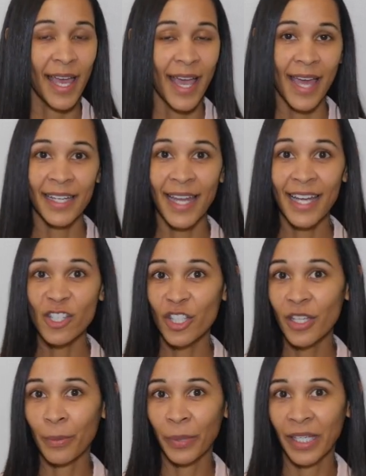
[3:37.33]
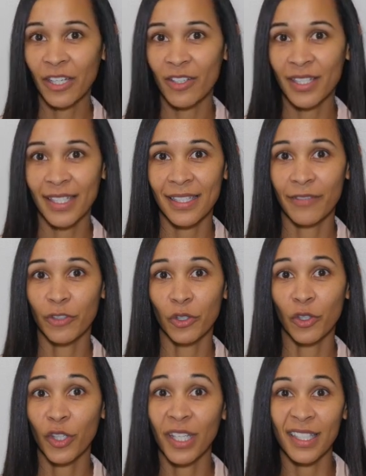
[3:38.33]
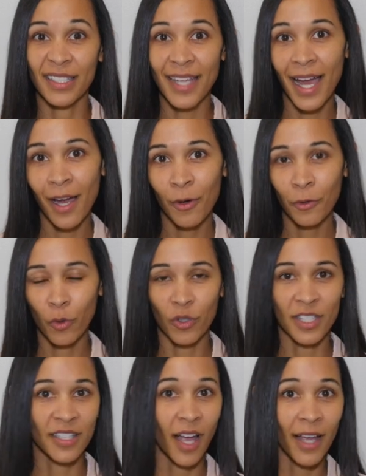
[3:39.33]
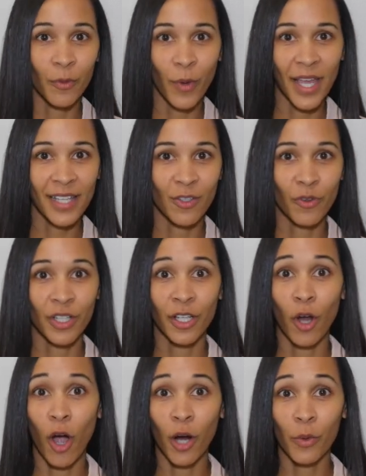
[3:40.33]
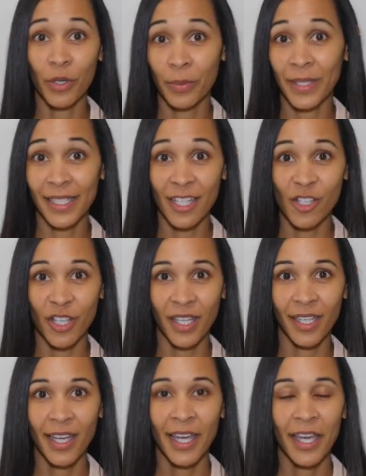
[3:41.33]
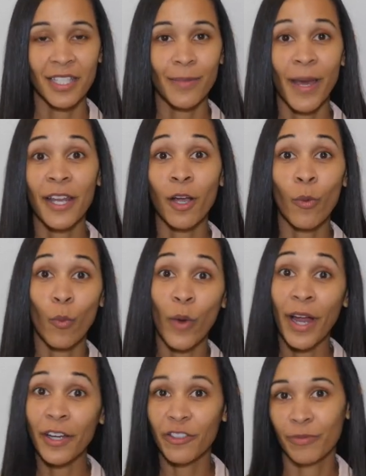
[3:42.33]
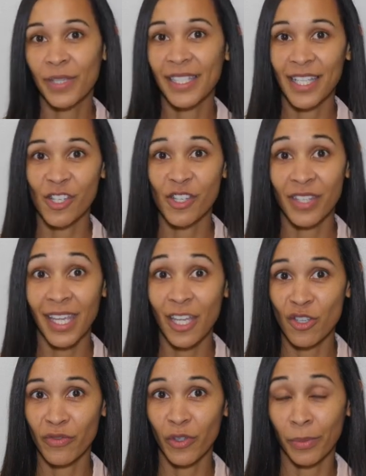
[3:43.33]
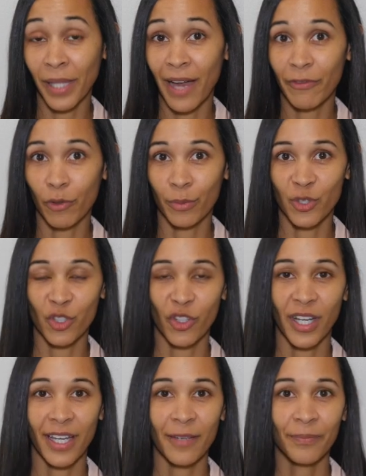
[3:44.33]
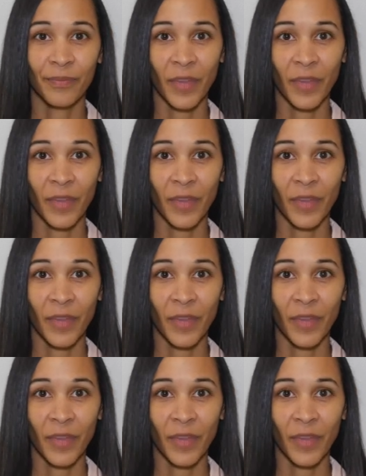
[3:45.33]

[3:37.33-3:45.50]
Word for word: and it actually appears as if you're looking down or sideways or in an awkward position, depending on where you've positioned the interview platform screen.